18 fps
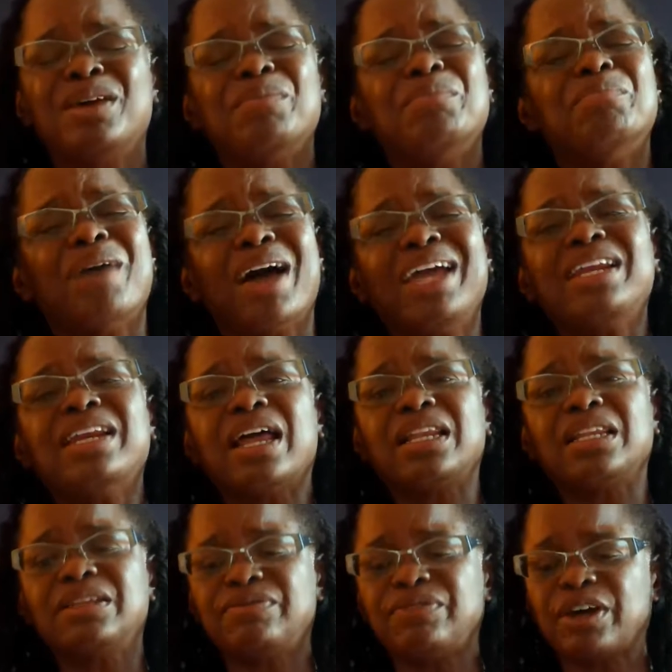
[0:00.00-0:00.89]
might
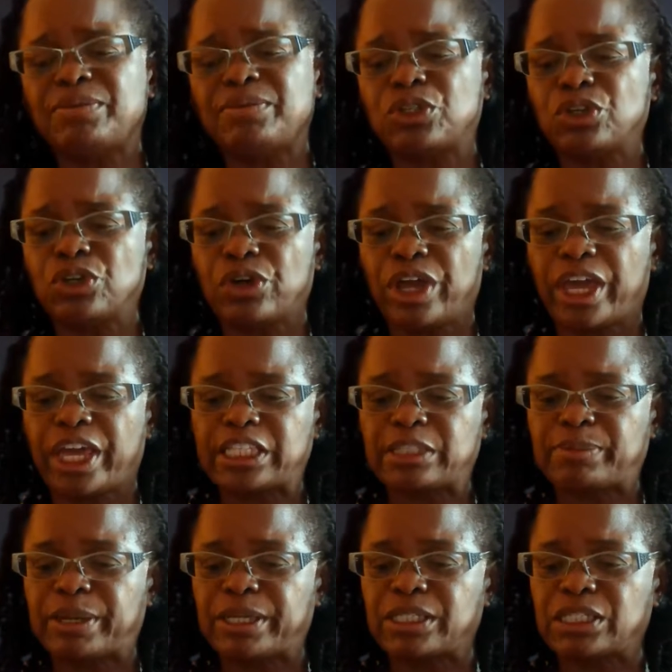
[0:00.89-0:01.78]
not live up to your
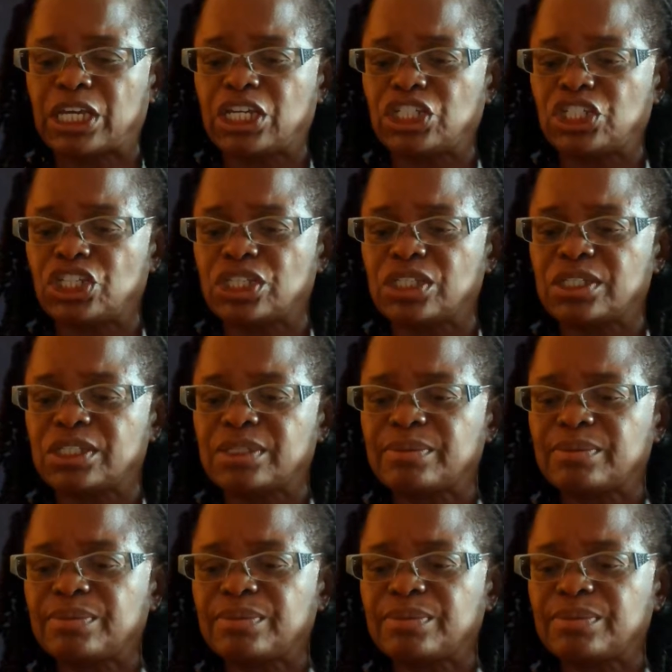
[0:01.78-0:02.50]
expectations.